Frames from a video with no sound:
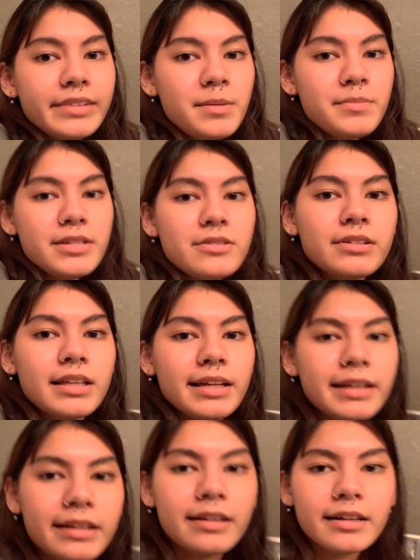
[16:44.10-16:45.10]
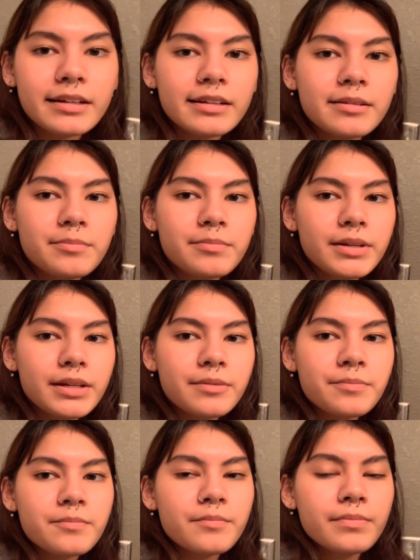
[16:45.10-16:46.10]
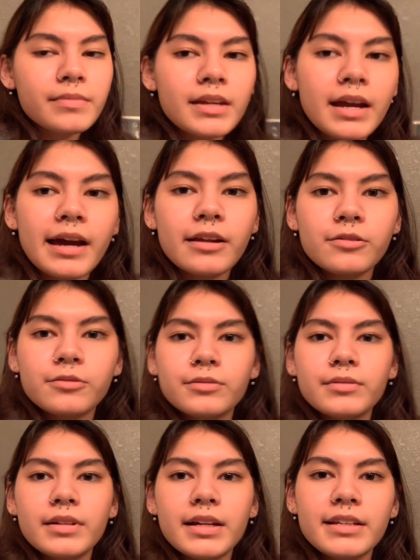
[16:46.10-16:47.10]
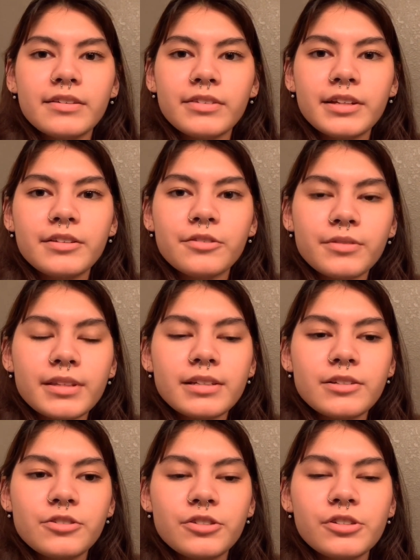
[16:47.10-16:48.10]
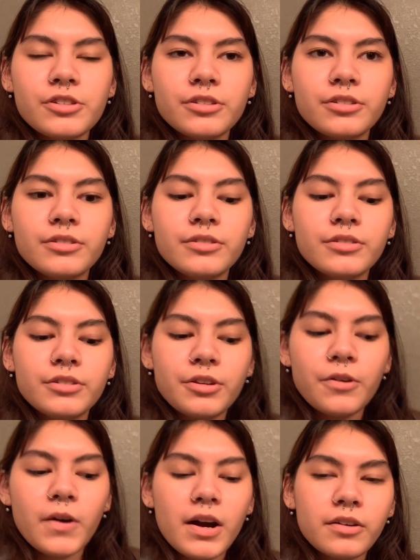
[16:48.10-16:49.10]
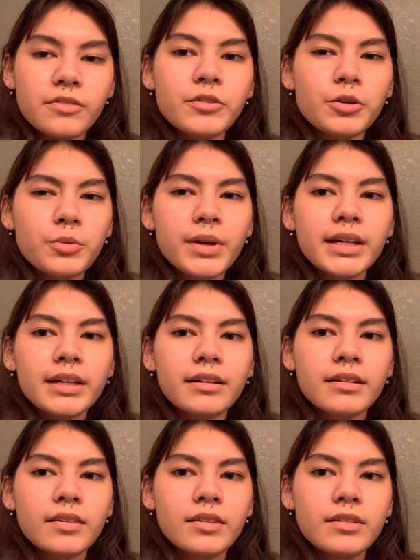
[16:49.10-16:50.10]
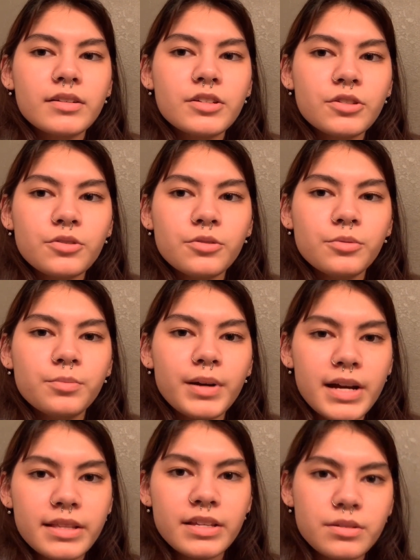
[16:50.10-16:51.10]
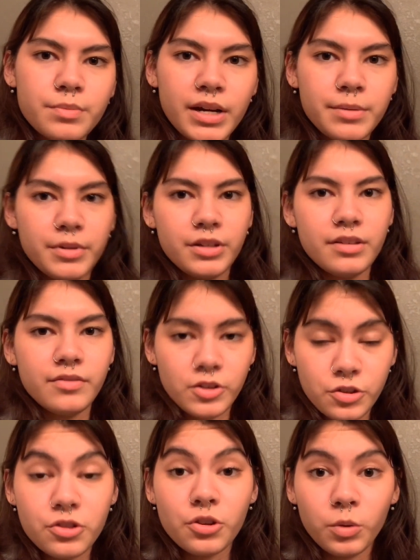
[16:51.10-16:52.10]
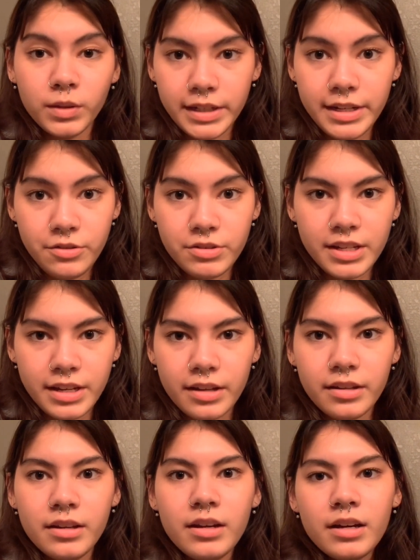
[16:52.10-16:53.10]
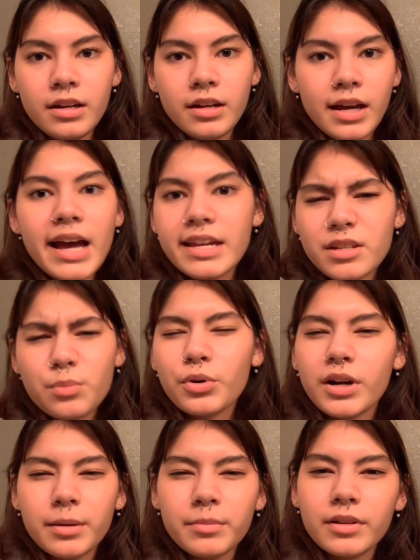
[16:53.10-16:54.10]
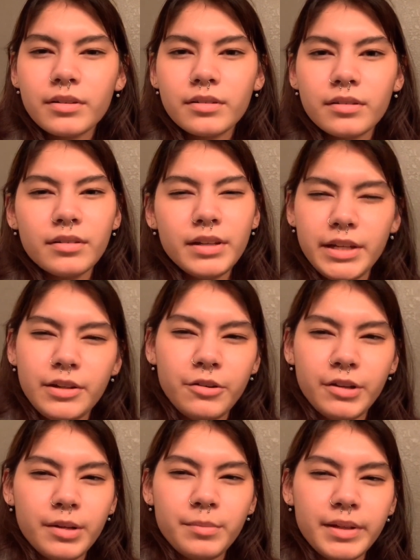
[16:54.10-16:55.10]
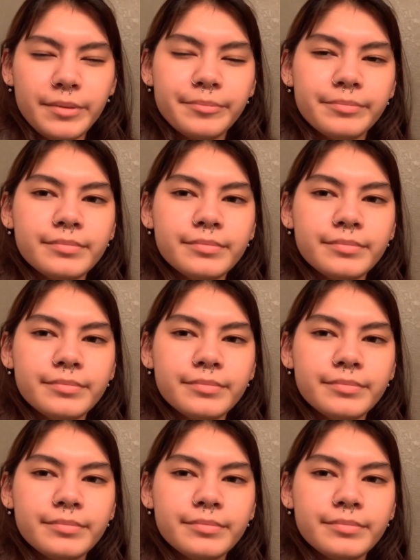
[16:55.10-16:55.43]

I'm still glad I got it, but I definitely don't think you should go out of your way to buy this primer if you're solely using it as a primer. You know what I mean?